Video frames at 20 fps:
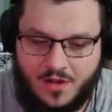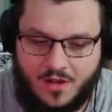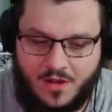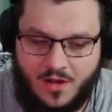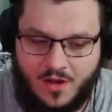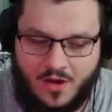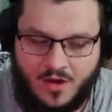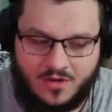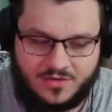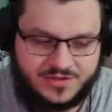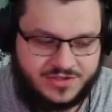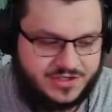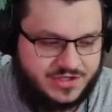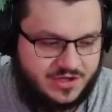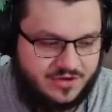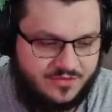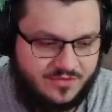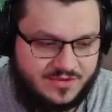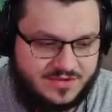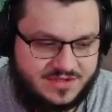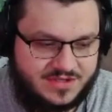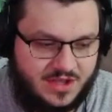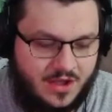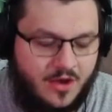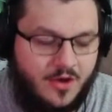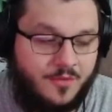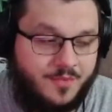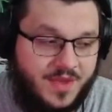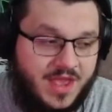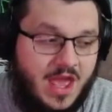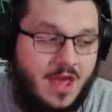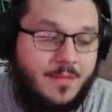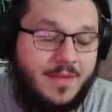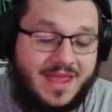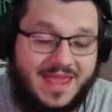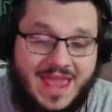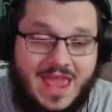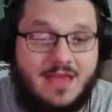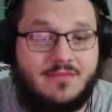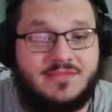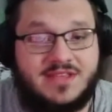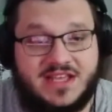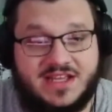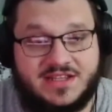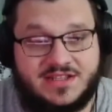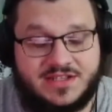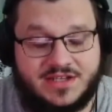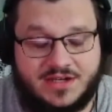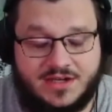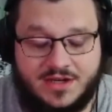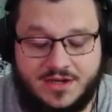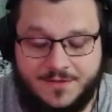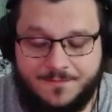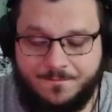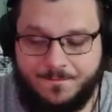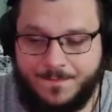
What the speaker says: become a game tester.